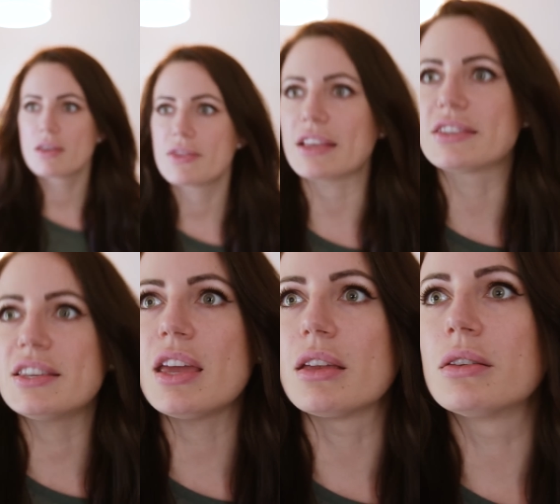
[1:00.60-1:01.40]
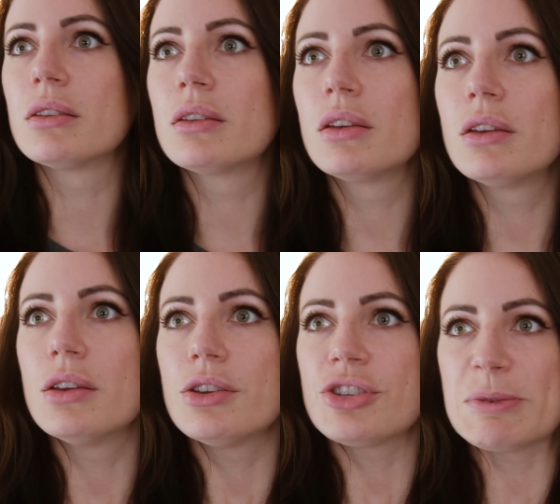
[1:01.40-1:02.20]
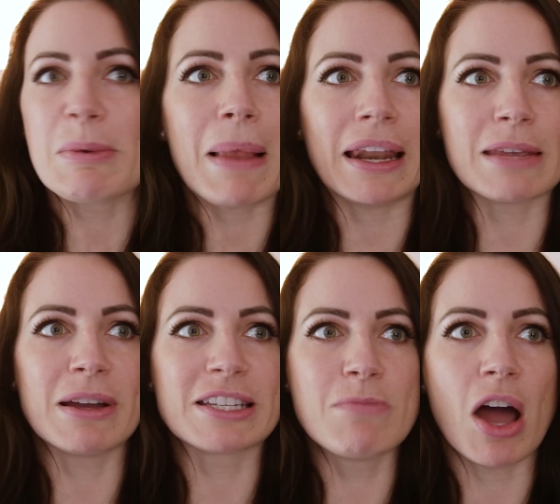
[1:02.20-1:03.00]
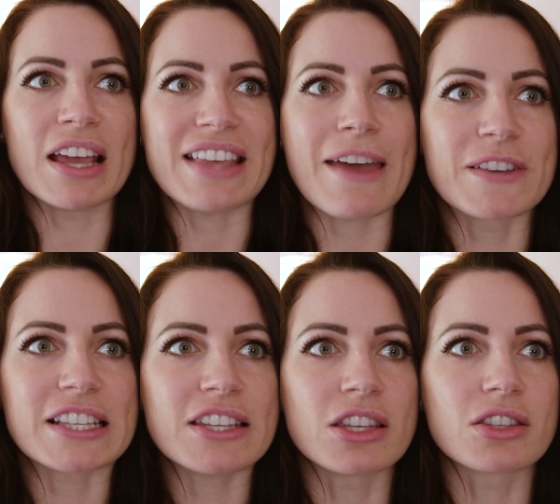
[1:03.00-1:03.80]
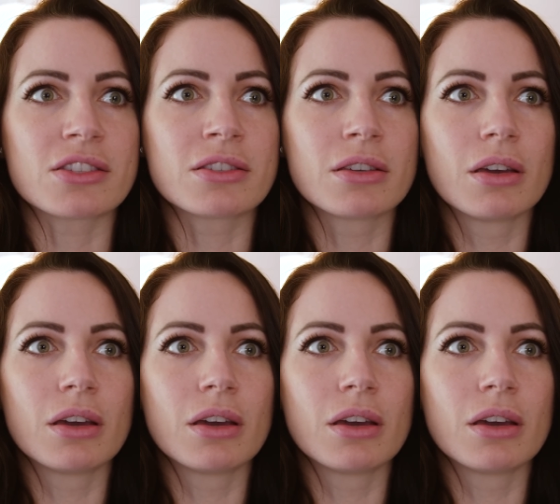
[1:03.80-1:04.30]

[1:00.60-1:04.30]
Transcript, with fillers: That's it. She's been planning my demise ever since.